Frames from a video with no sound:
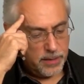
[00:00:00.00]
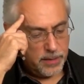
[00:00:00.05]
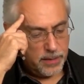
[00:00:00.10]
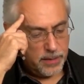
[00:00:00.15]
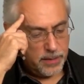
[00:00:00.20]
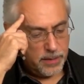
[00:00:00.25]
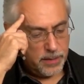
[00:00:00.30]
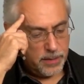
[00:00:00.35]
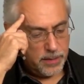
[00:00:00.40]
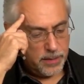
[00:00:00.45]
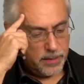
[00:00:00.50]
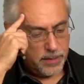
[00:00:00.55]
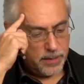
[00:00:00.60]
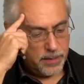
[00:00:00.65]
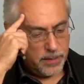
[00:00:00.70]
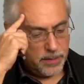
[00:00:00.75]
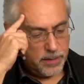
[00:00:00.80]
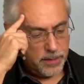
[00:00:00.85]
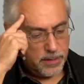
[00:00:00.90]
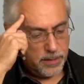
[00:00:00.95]

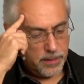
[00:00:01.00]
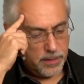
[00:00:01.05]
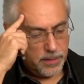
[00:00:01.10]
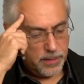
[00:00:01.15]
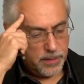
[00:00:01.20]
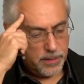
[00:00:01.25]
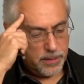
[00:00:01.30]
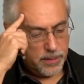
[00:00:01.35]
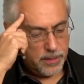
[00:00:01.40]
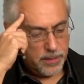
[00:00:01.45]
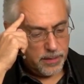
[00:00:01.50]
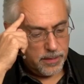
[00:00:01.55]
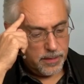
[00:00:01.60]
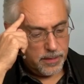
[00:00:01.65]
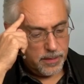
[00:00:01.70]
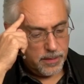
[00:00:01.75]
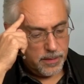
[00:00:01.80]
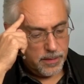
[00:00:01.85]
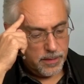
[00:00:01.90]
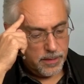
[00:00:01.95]

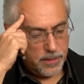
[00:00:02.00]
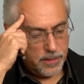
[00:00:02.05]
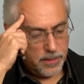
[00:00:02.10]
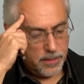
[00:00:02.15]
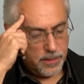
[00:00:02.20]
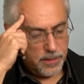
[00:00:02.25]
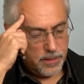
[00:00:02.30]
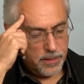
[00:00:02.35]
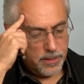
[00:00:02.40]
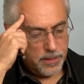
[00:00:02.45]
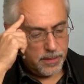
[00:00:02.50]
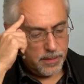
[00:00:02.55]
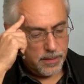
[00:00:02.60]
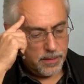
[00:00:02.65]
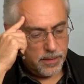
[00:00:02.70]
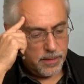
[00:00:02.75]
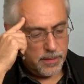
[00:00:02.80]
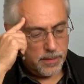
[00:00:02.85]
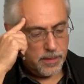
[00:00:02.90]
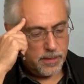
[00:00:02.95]

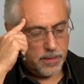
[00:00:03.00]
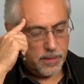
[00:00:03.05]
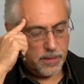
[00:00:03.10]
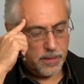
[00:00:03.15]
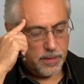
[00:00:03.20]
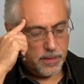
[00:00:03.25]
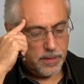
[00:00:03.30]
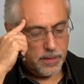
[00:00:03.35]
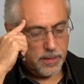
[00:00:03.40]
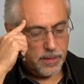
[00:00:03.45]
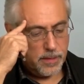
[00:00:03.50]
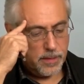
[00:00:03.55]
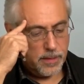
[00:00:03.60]
(no one is talking)